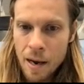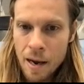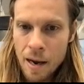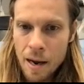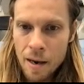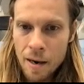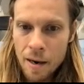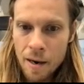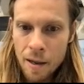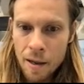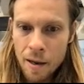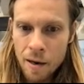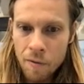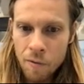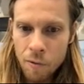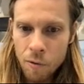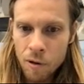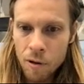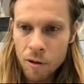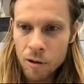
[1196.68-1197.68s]
And
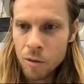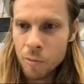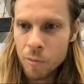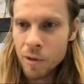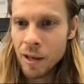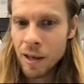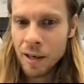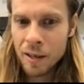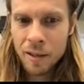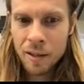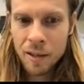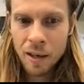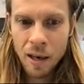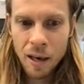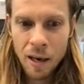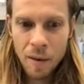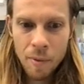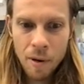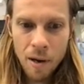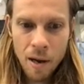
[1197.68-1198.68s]
therefore a little bit less
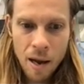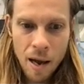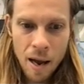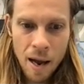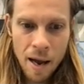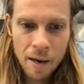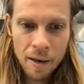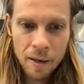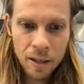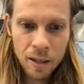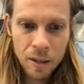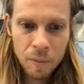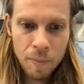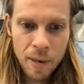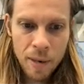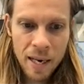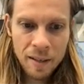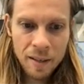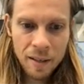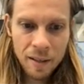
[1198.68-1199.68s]
time. And
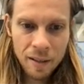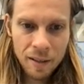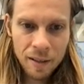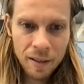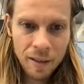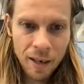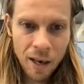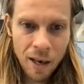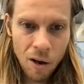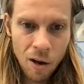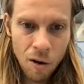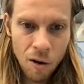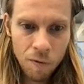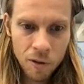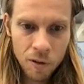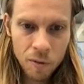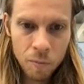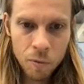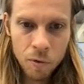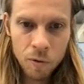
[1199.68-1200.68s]
space itself
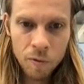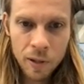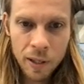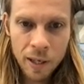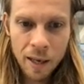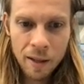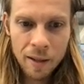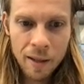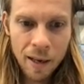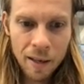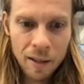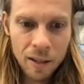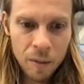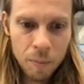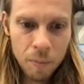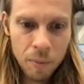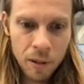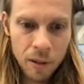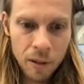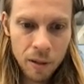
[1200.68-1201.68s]
is moving at that
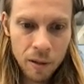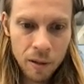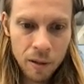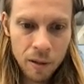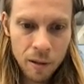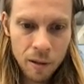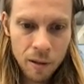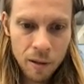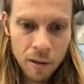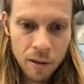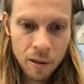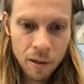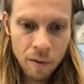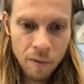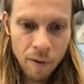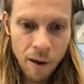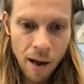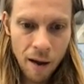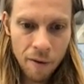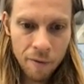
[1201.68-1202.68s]
speed
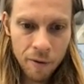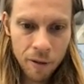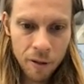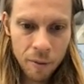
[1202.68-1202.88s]
of half the